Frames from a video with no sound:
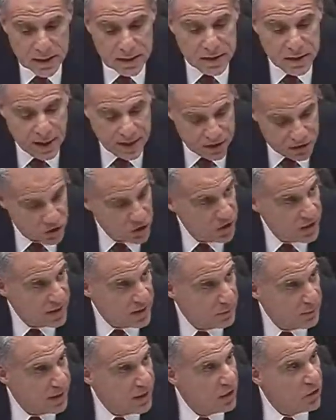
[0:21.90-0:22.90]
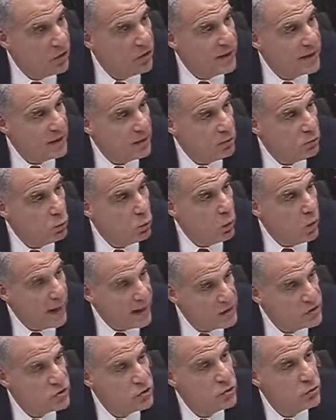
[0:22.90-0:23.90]
Doctored an email that
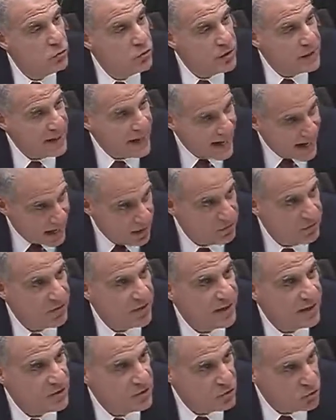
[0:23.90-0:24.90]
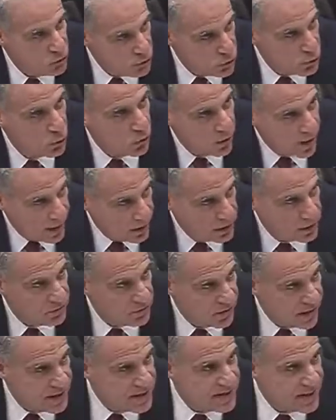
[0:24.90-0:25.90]
went to the affiant who swore out the
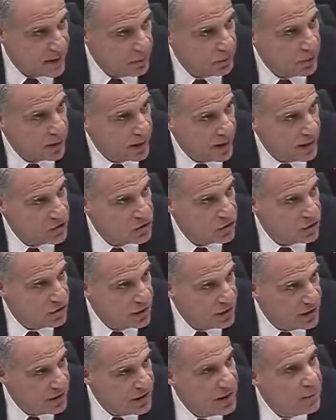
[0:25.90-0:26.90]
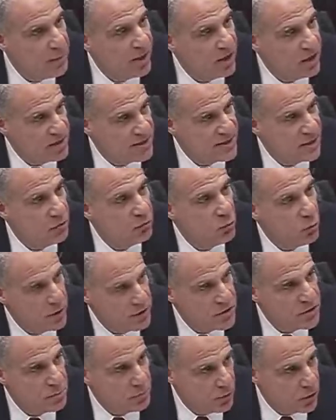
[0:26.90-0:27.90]
FISA application. The email itself
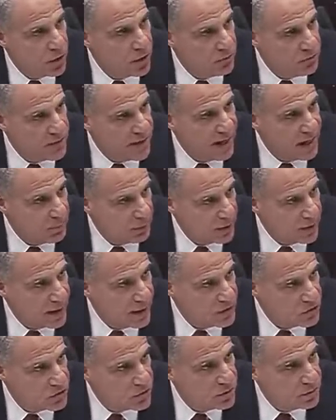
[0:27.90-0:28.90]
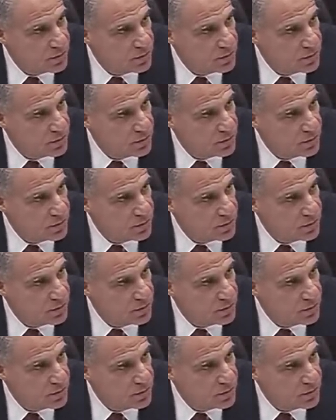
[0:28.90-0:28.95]
wasn't part of the application.